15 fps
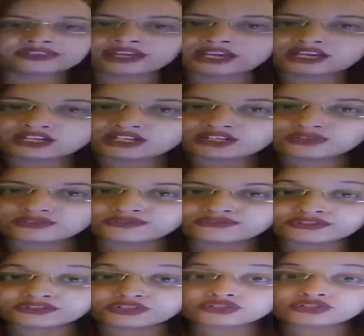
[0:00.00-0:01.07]
Thank you
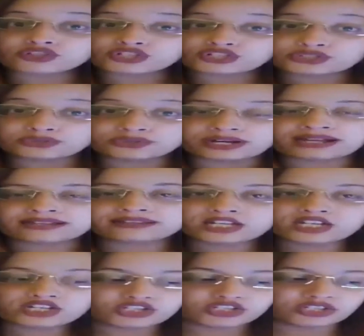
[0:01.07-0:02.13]
for your
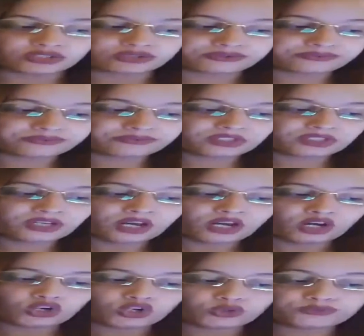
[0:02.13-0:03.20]
attention.
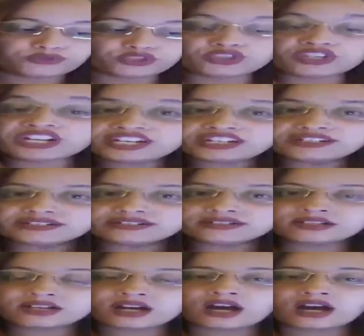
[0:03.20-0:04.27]
Up to
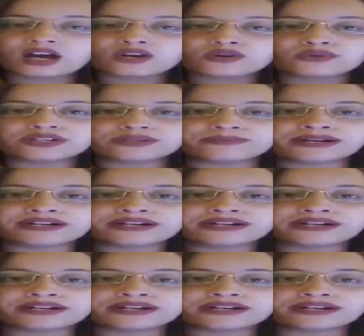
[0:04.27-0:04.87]
here, our